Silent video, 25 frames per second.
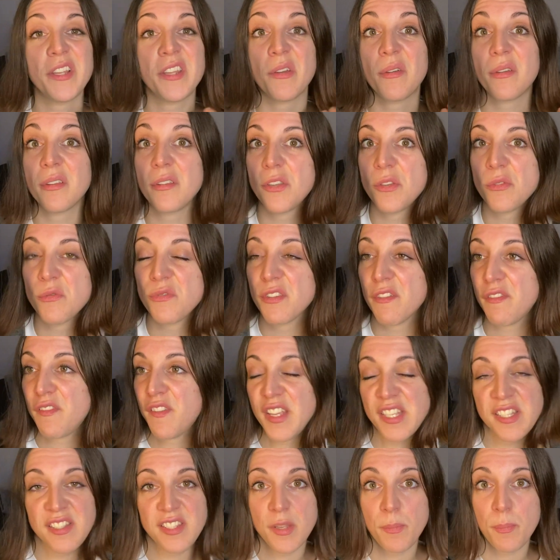You can use a
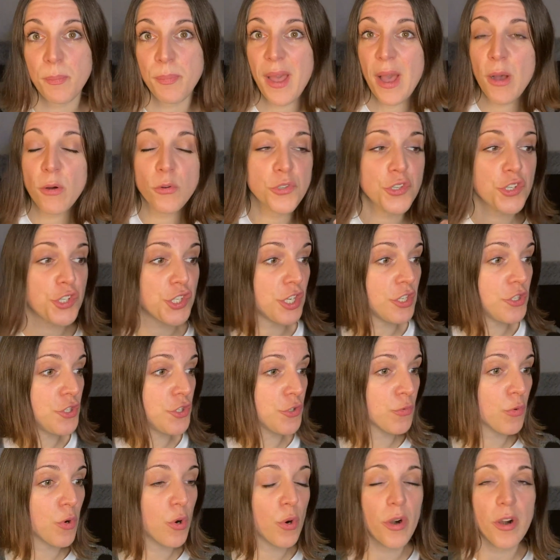fancy pouch, a
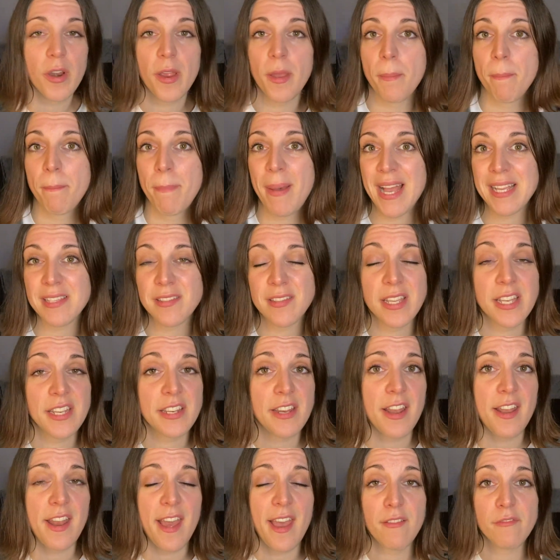drawer, a basket,
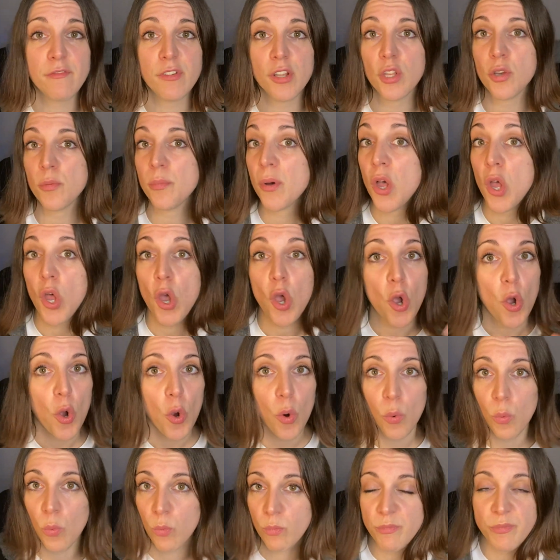an envelope.
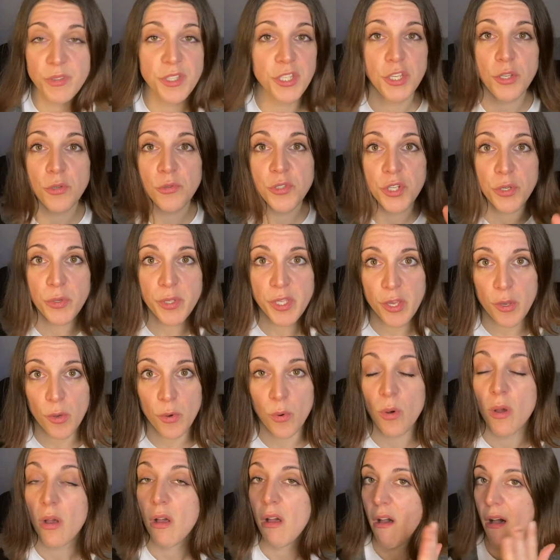You do
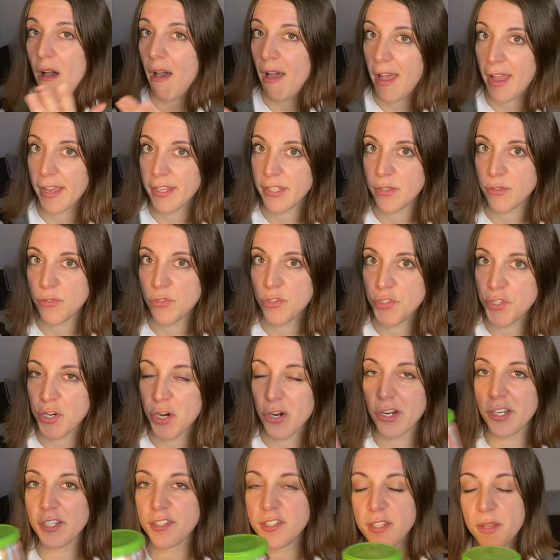you. I use
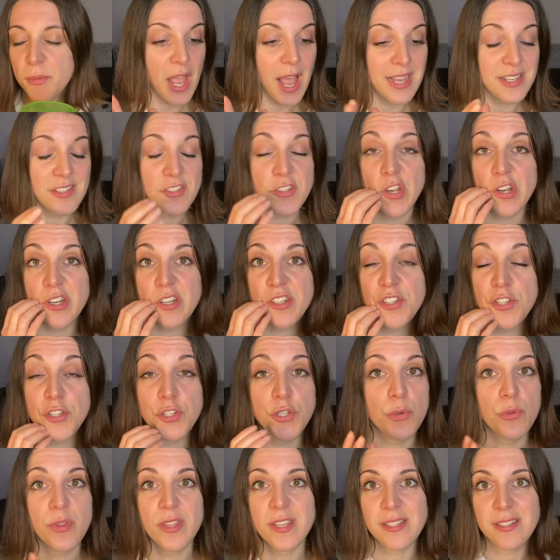jars. I started to
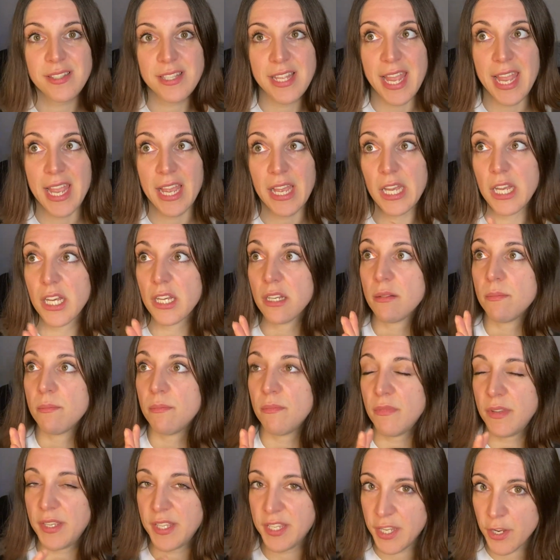do this thing
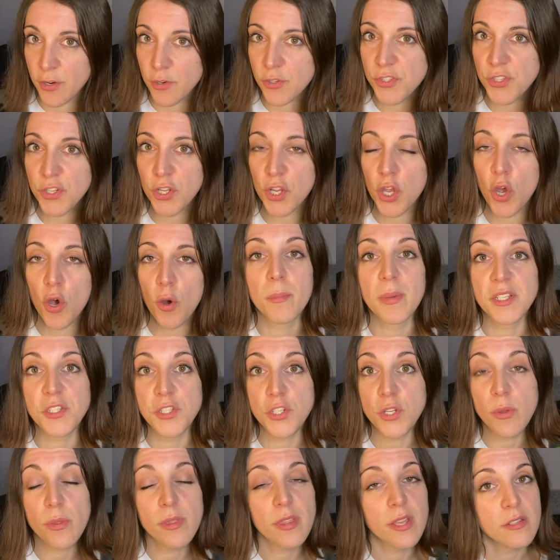years ago, but
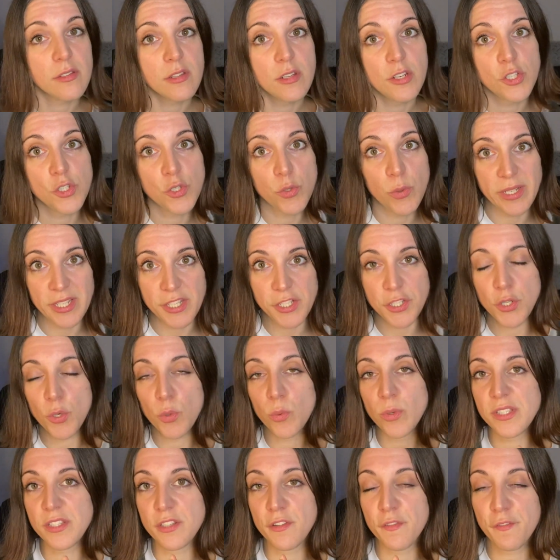2022
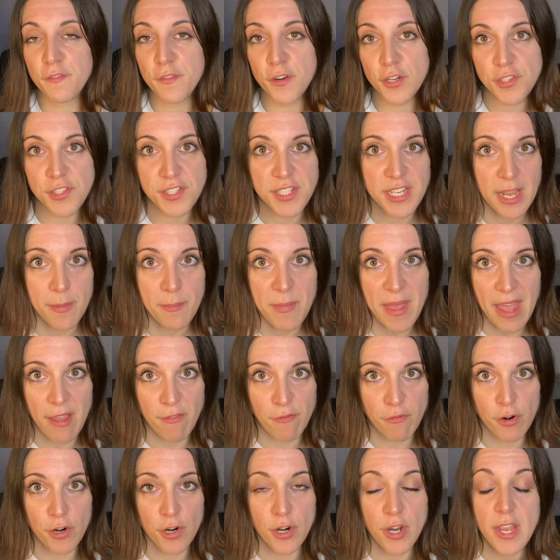was the first time
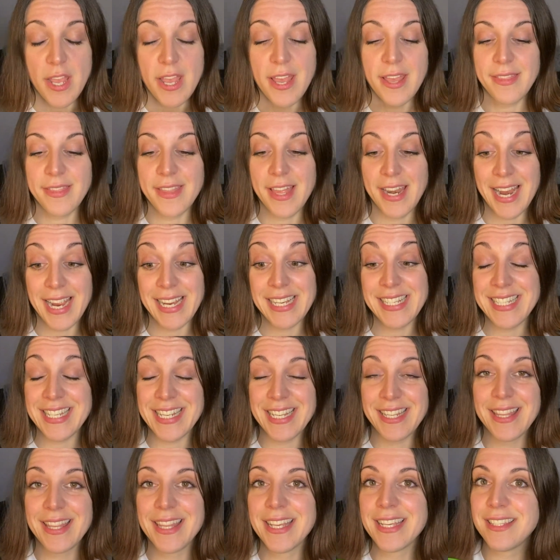ever that I
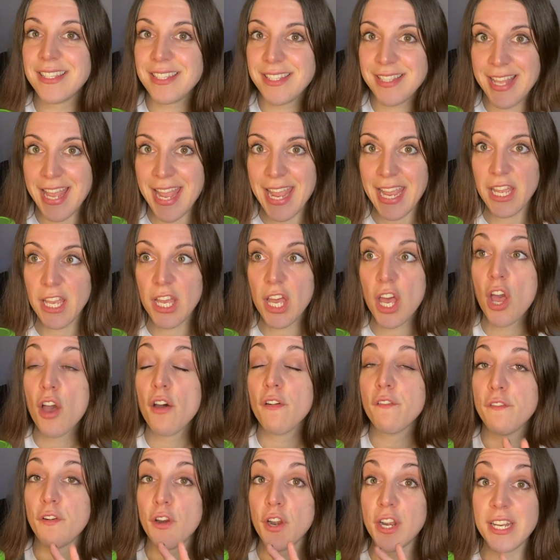did this thing
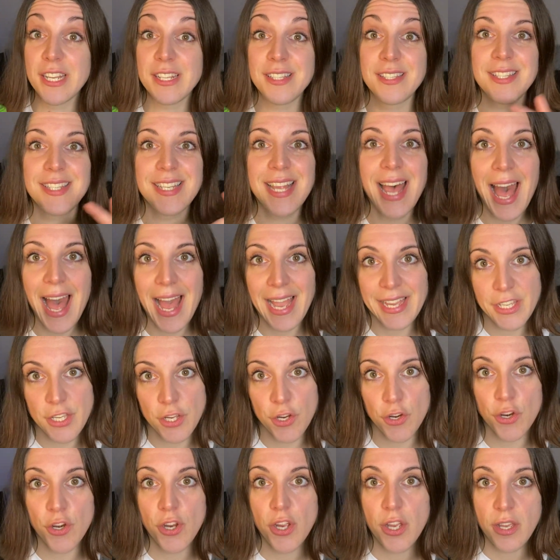for an
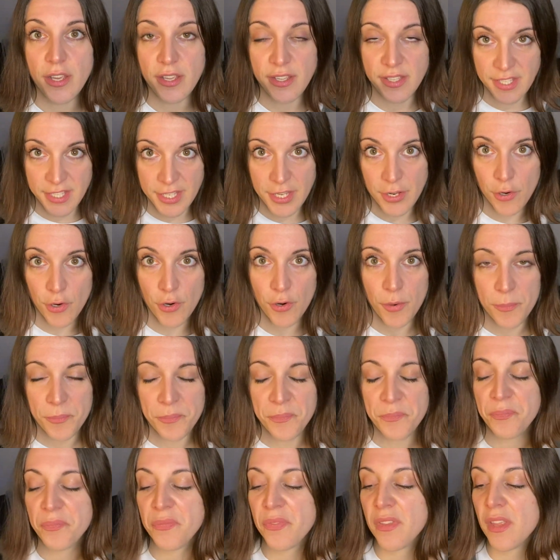entire year.
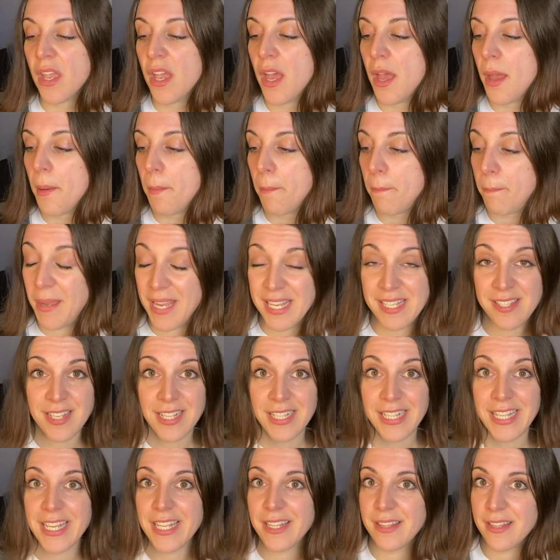
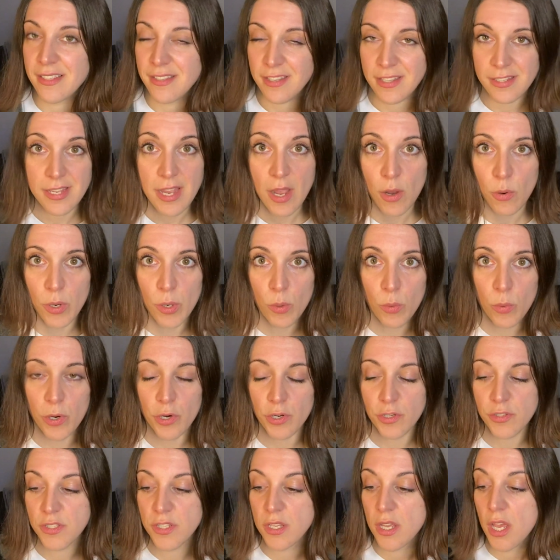Basically, this is how it
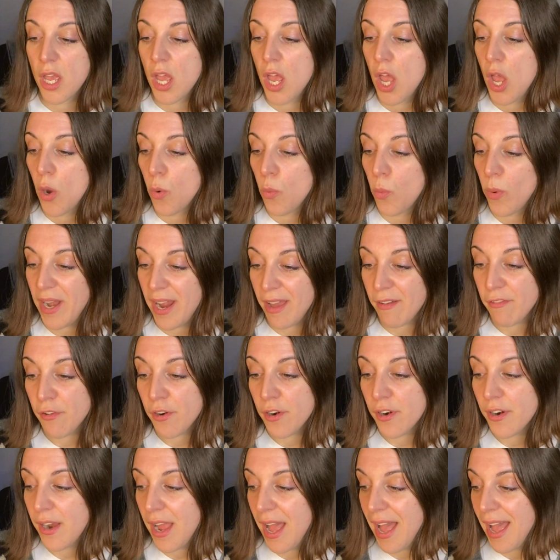works.
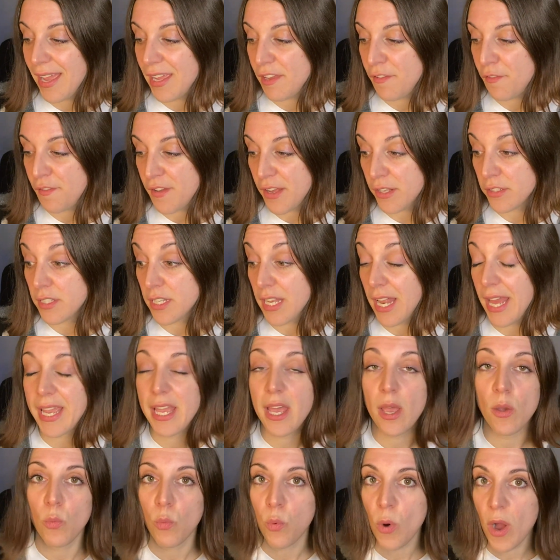Whenever I felt
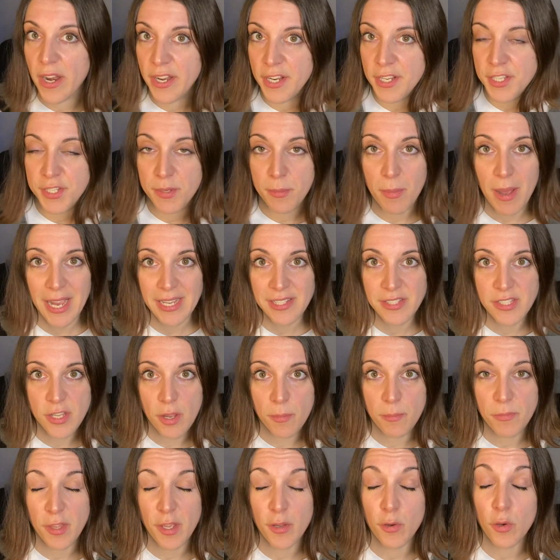like I wanted to buy
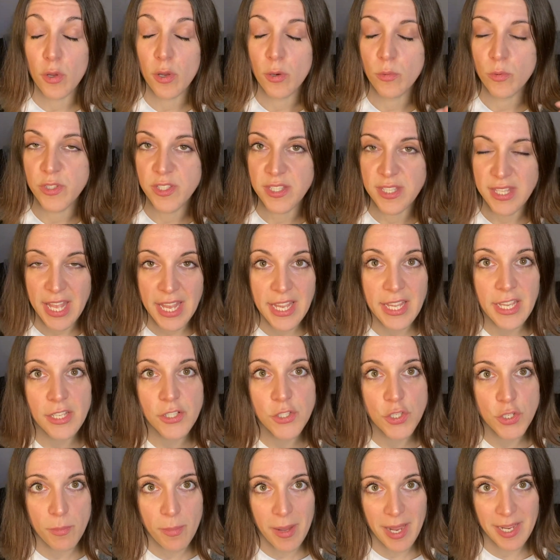something, or I was
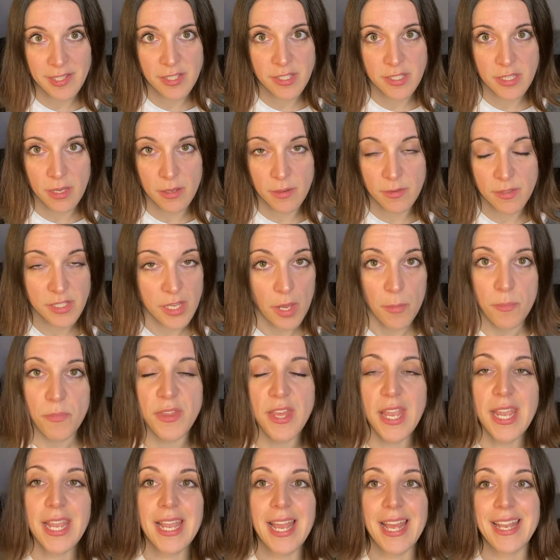thinking to buy
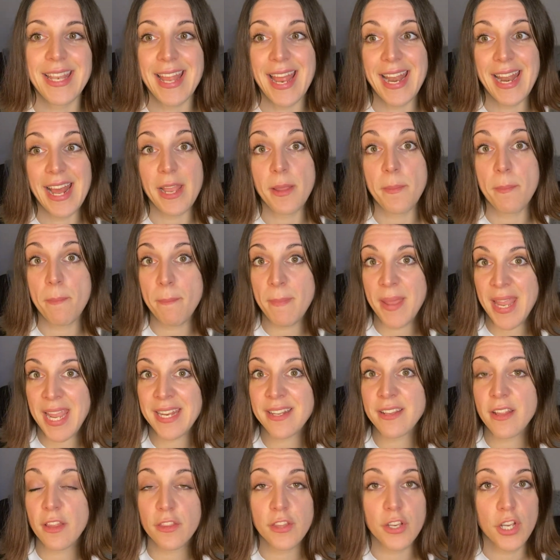something, and then I
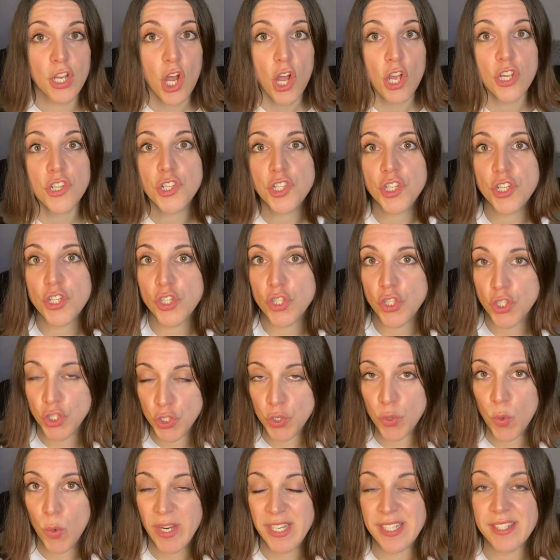made the conscious
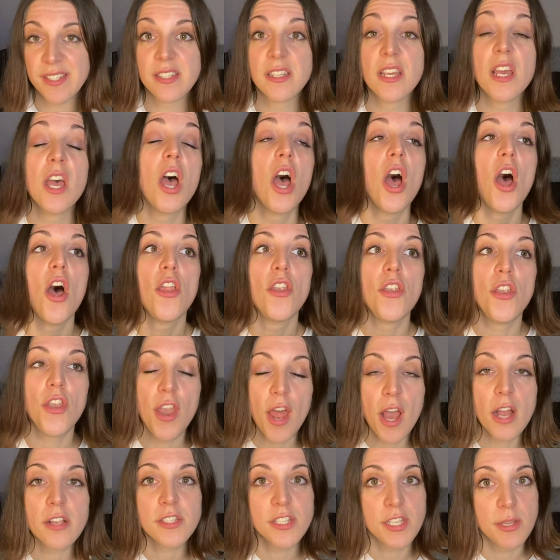choice
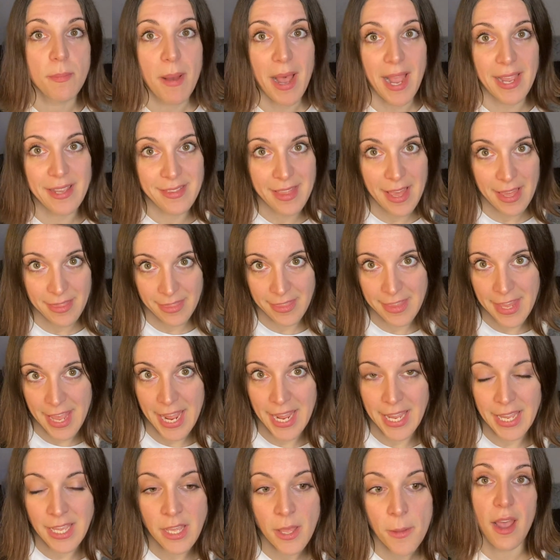not to buy that
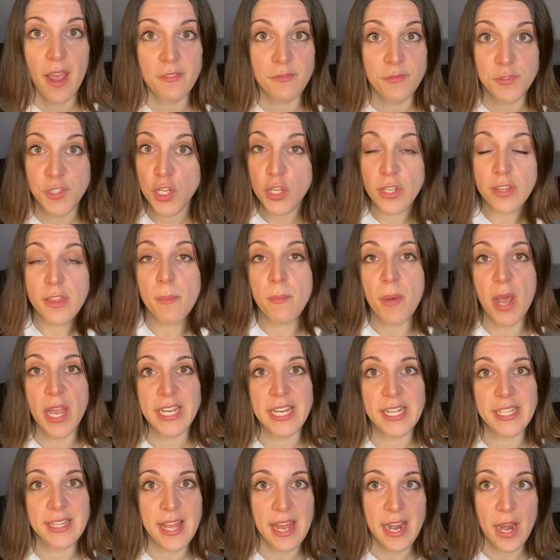thing, I took the
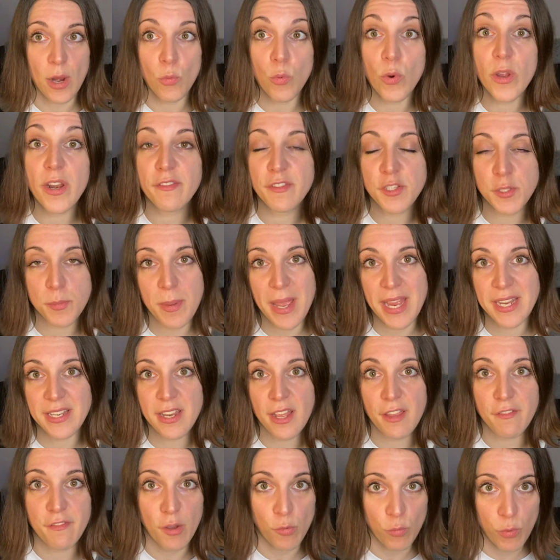money that I would have
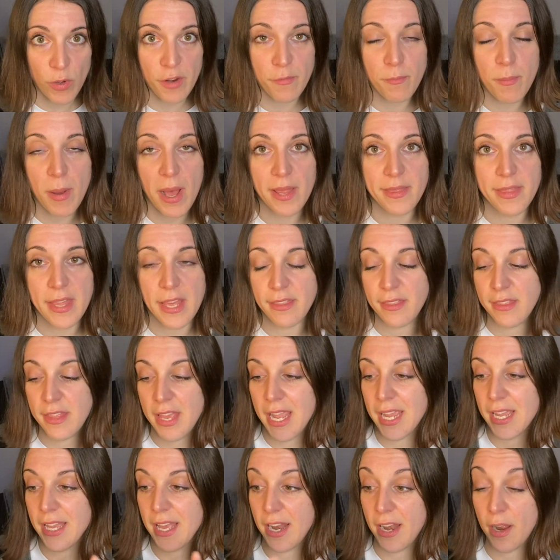spent if I would have bought that
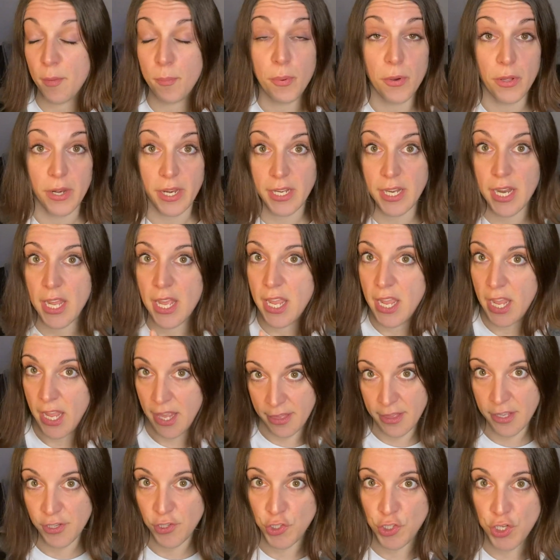thing, and I put it
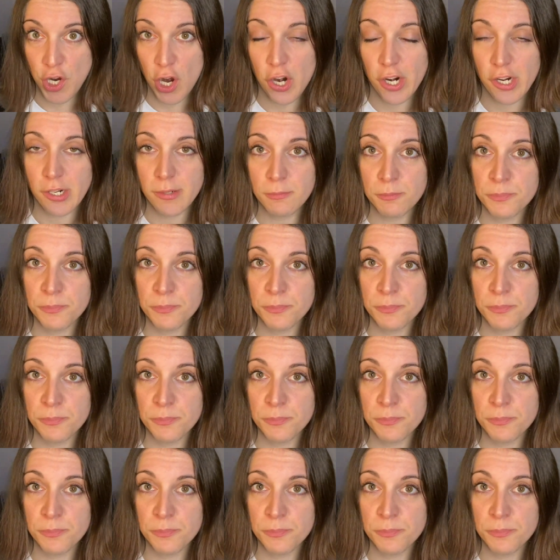in this jar.